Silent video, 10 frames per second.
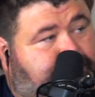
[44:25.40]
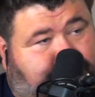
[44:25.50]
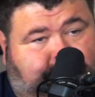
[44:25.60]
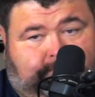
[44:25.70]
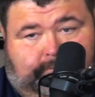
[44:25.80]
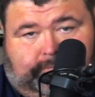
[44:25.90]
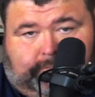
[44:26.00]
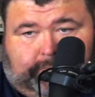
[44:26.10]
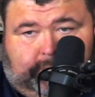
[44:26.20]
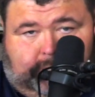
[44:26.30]
I love the
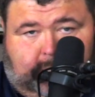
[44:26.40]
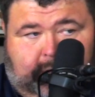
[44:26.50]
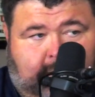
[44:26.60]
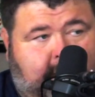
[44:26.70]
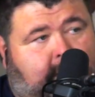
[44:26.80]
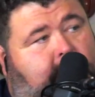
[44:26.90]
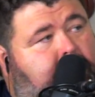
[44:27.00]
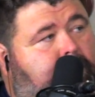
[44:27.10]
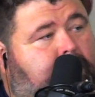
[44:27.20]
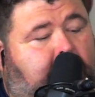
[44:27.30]
dips, but you love a
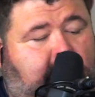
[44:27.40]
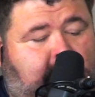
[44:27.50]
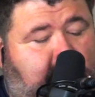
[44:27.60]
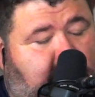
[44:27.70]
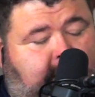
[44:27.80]
sausage and cheese